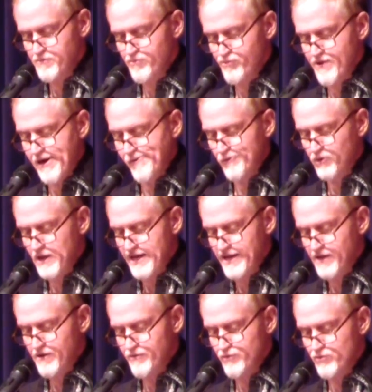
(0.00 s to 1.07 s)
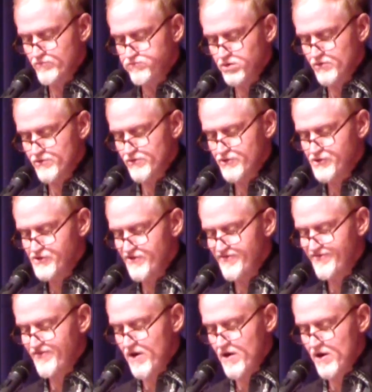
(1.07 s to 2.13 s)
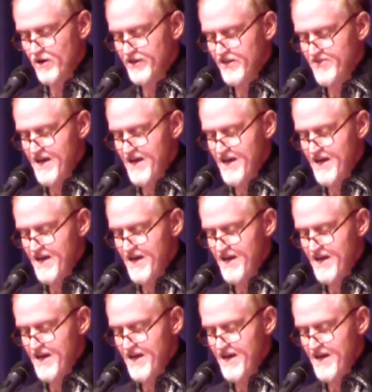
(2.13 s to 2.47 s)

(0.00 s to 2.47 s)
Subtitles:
prowl-like through blurs of fog in